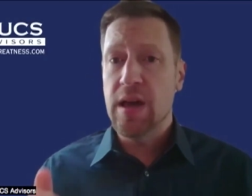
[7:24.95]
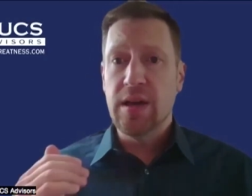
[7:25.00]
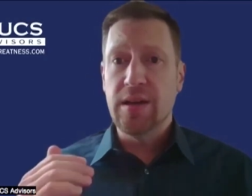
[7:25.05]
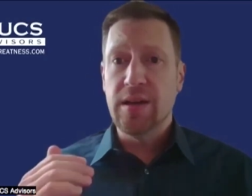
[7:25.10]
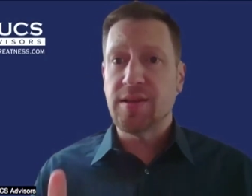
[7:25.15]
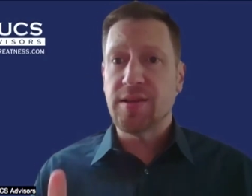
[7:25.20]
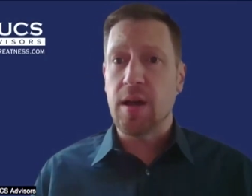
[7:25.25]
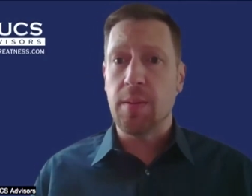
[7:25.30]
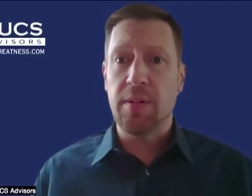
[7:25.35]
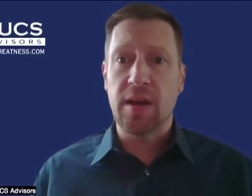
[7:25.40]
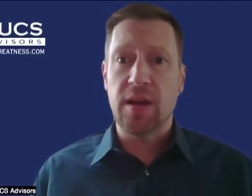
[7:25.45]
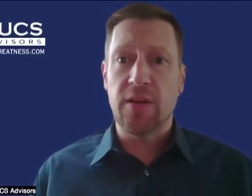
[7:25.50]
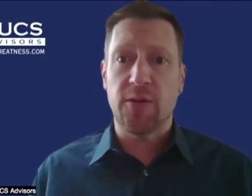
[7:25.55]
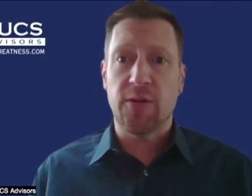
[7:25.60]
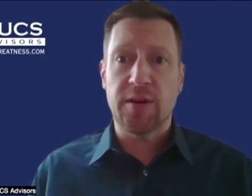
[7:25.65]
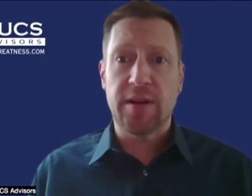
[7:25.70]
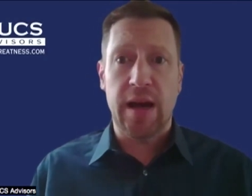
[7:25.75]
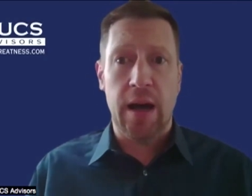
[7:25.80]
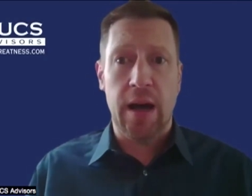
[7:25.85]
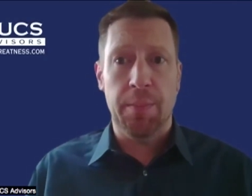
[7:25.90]
Subbing in for
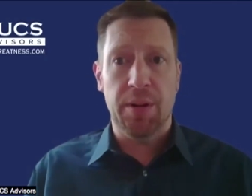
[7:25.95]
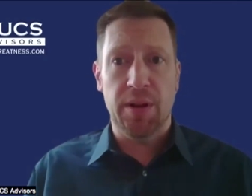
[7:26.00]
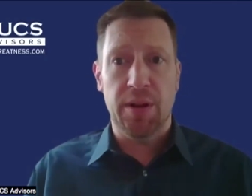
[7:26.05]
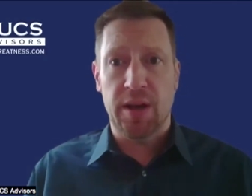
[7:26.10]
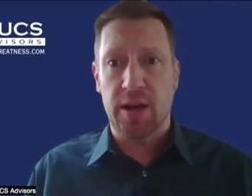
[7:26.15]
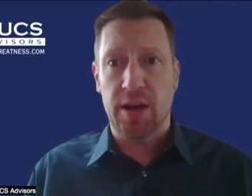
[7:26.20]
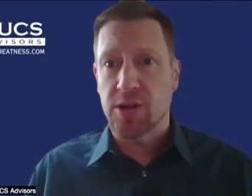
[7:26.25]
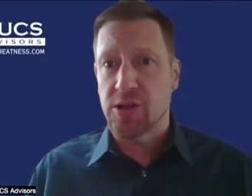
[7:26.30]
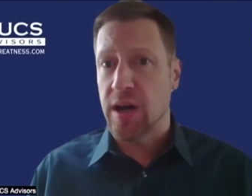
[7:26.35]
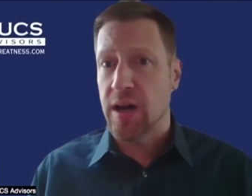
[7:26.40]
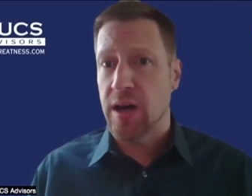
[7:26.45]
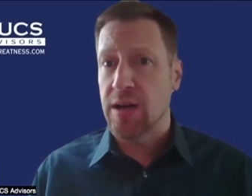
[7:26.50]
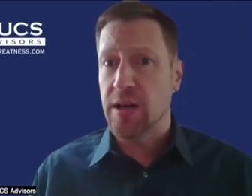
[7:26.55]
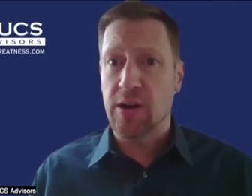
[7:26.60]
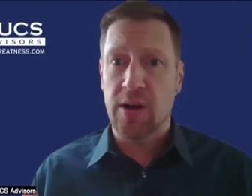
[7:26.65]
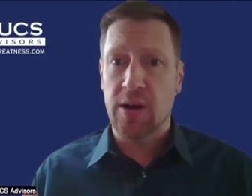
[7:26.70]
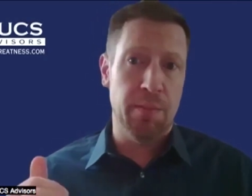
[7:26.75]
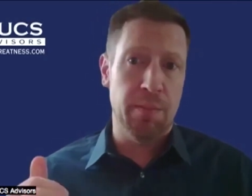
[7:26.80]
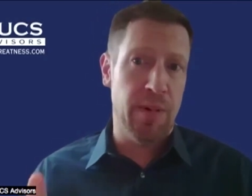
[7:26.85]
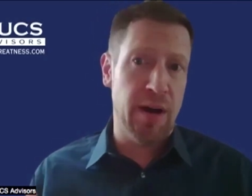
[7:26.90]
Don Baillargeon
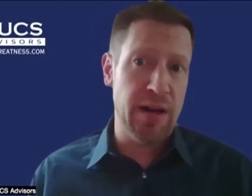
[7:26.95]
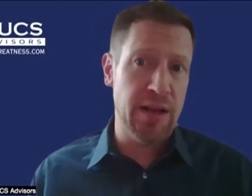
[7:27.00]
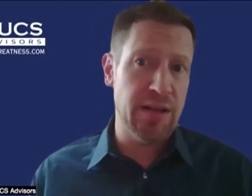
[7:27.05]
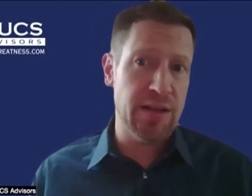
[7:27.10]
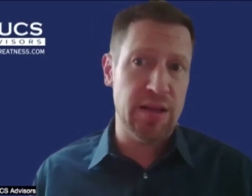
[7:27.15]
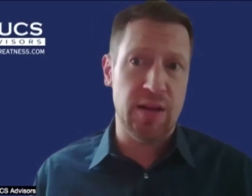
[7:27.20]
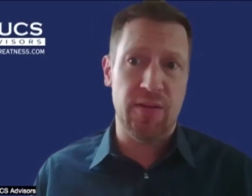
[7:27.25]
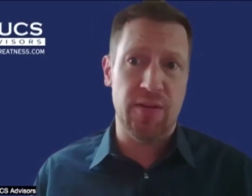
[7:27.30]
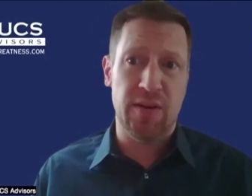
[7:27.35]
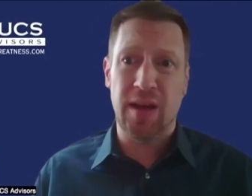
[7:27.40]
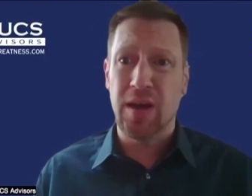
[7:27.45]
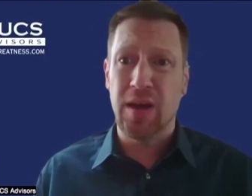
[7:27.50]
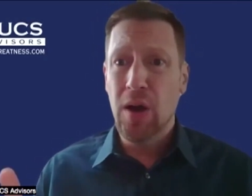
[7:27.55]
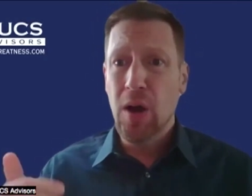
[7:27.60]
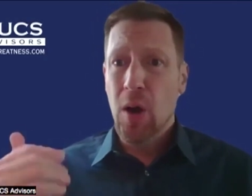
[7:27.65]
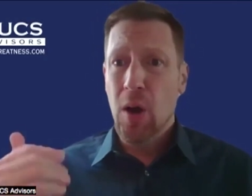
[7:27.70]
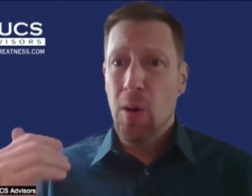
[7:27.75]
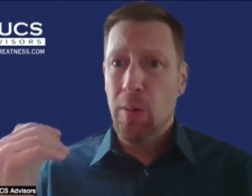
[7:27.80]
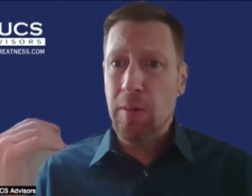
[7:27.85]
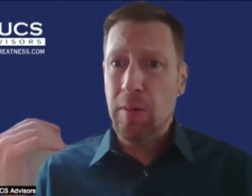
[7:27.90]
here at Money TV.
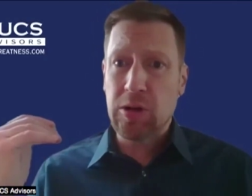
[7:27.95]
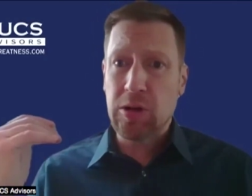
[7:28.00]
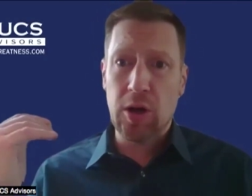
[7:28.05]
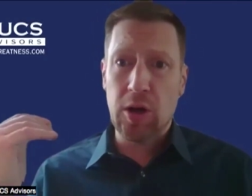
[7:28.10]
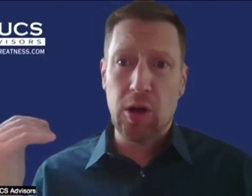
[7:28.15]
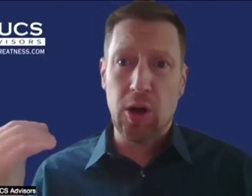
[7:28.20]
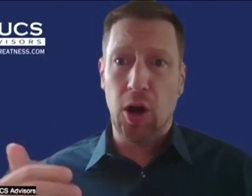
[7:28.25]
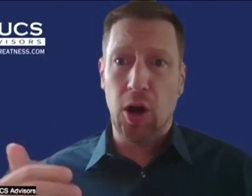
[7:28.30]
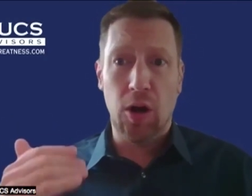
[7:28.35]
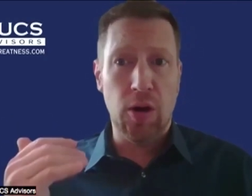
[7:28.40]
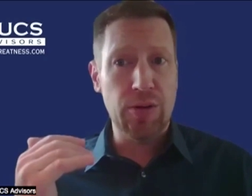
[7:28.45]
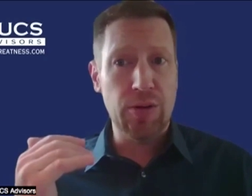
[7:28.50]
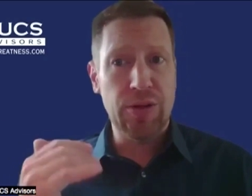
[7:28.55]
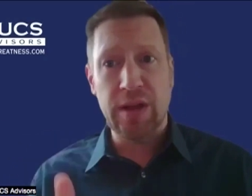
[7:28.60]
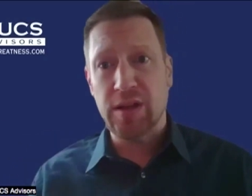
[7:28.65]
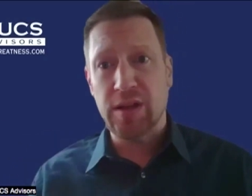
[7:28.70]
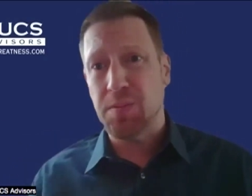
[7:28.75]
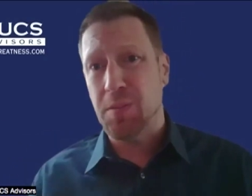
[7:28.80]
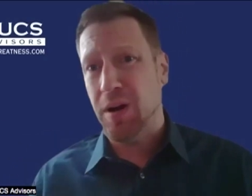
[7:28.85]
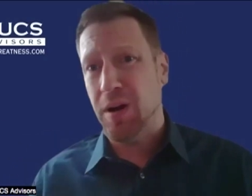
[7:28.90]
We talk all
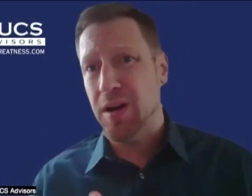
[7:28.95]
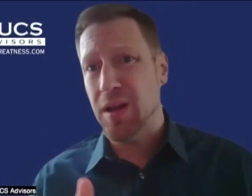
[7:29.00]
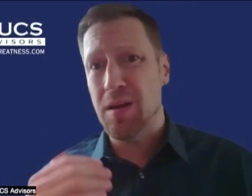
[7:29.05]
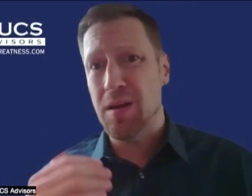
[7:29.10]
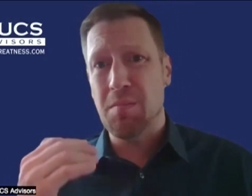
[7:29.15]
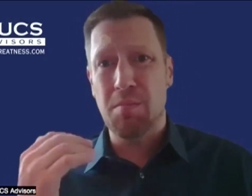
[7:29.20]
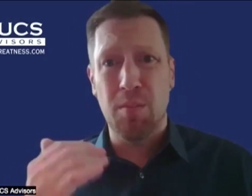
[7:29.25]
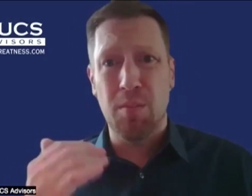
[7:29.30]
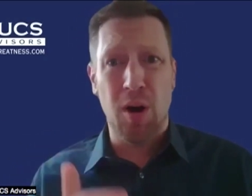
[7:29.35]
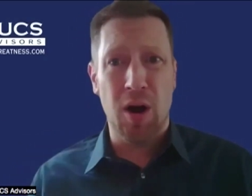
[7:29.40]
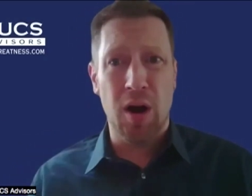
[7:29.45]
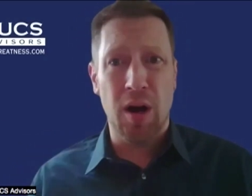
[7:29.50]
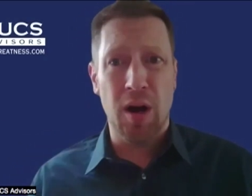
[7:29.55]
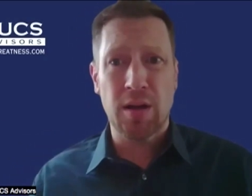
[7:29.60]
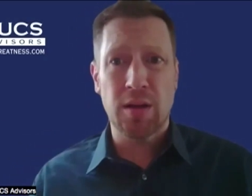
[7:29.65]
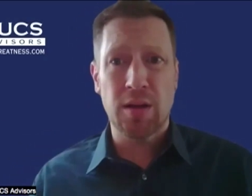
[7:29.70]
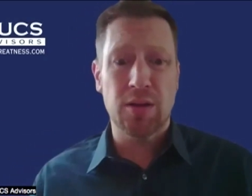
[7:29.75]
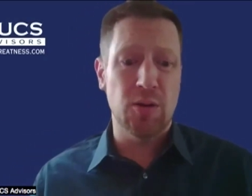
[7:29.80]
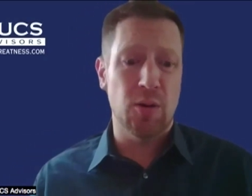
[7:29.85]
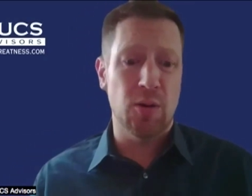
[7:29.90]
things money. Mark
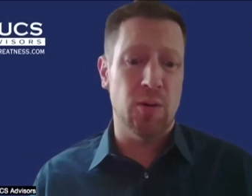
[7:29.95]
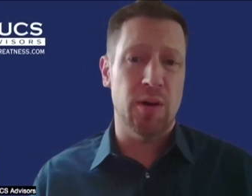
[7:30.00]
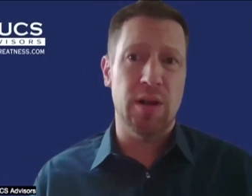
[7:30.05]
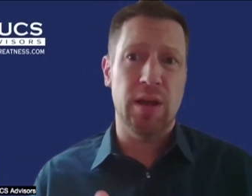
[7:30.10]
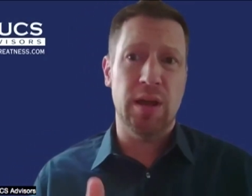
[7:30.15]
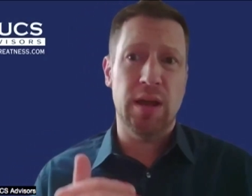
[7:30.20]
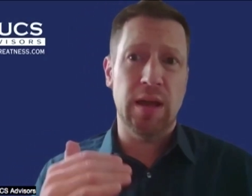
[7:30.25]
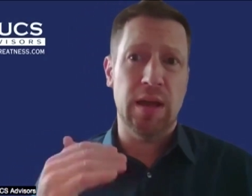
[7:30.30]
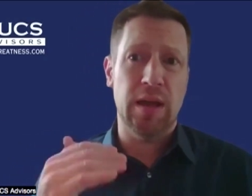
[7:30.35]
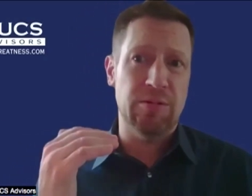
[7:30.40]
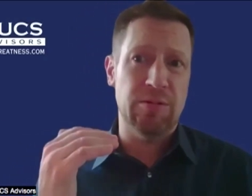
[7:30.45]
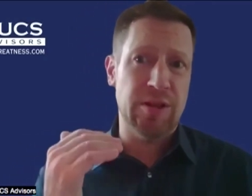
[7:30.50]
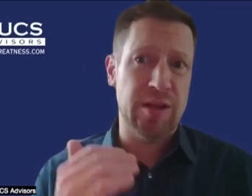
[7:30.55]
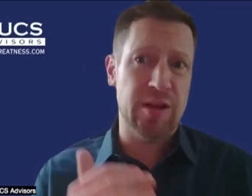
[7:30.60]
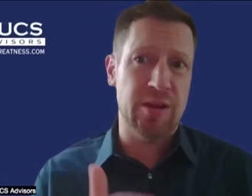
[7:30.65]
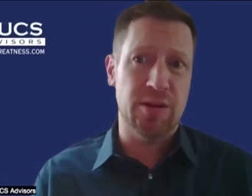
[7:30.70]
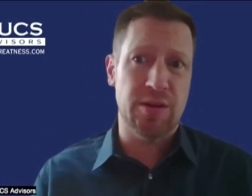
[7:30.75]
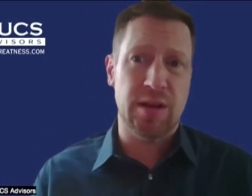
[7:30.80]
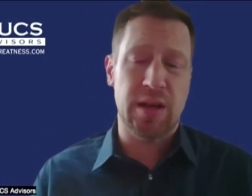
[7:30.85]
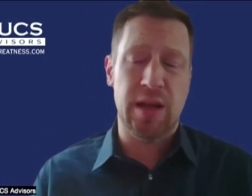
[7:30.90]
Doherty was
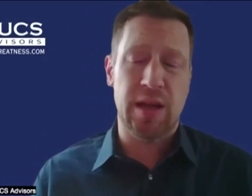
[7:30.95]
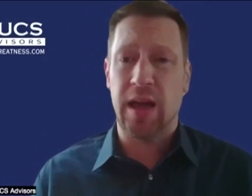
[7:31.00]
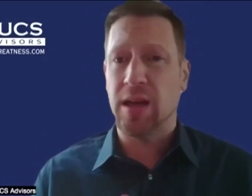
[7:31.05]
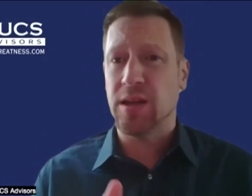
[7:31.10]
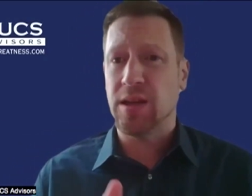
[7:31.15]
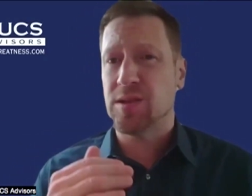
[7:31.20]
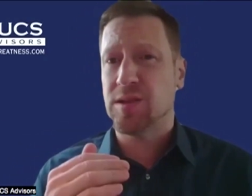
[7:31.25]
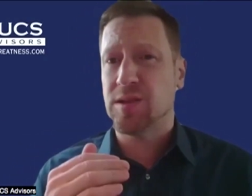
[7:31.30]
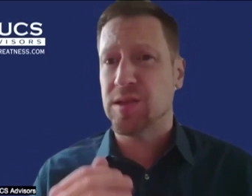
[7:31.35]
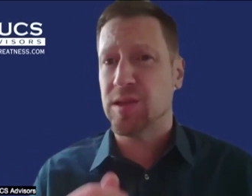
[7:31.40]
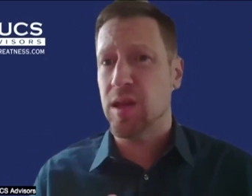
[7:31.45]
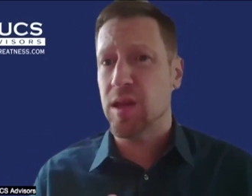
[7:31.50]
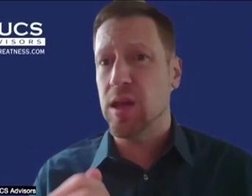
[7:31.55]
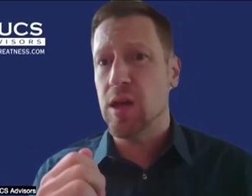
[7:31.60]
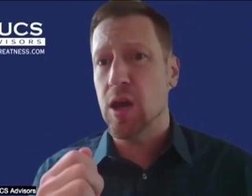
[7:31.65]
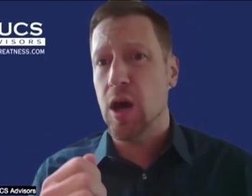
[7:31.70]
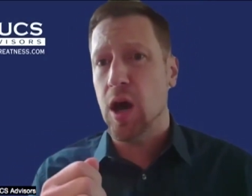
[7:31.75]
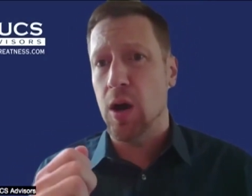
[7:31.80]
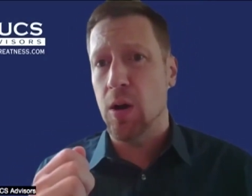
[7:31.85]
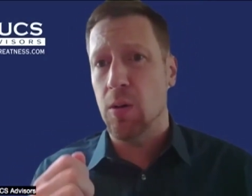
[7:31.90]
here today,
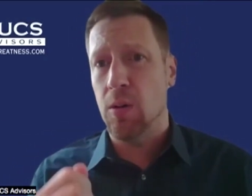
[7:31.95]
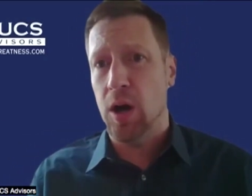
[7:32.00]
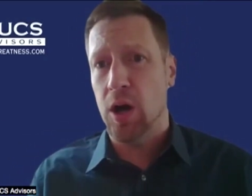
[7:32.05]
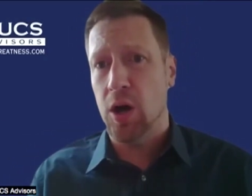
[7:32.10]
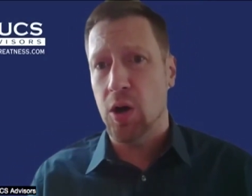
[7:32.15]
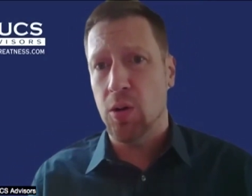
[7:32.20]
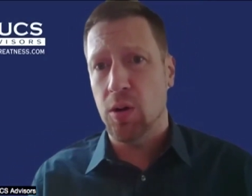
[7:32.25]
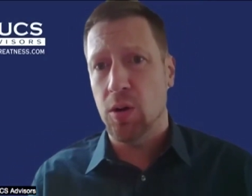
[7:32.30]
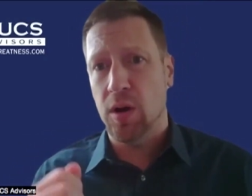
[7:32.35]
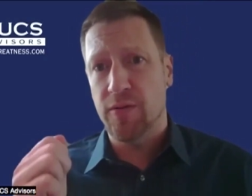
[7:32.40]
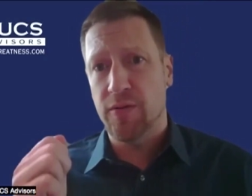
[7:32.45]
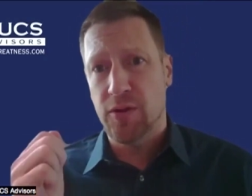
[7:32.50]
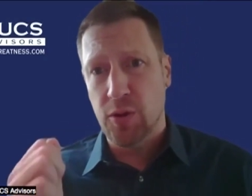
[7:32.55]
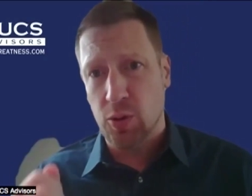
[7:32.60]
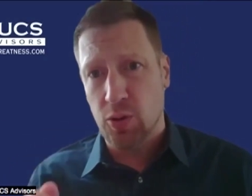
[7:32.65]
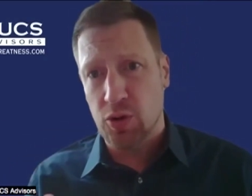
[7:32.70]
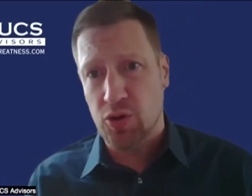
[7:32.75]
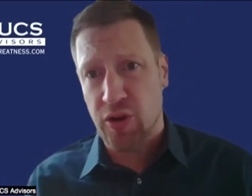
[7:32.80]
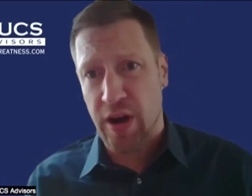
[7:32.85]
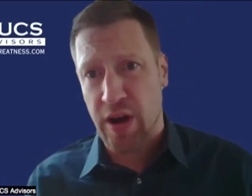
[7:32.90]
COO of
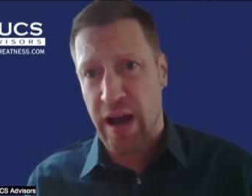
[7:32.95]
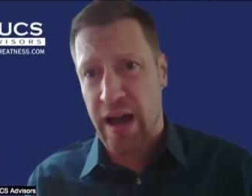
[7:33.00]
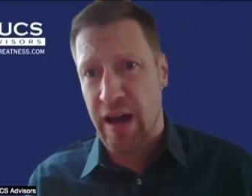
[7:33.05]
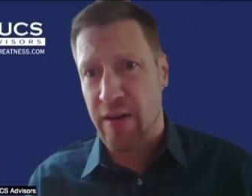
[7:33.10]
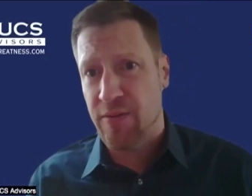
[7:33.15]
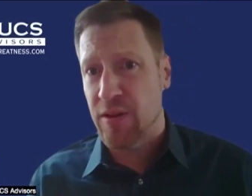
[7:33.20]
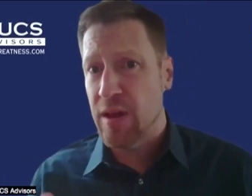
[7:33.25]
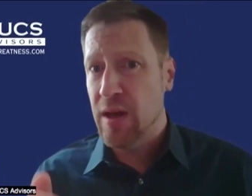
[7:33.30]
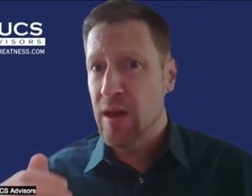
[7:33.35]
Dual Draft.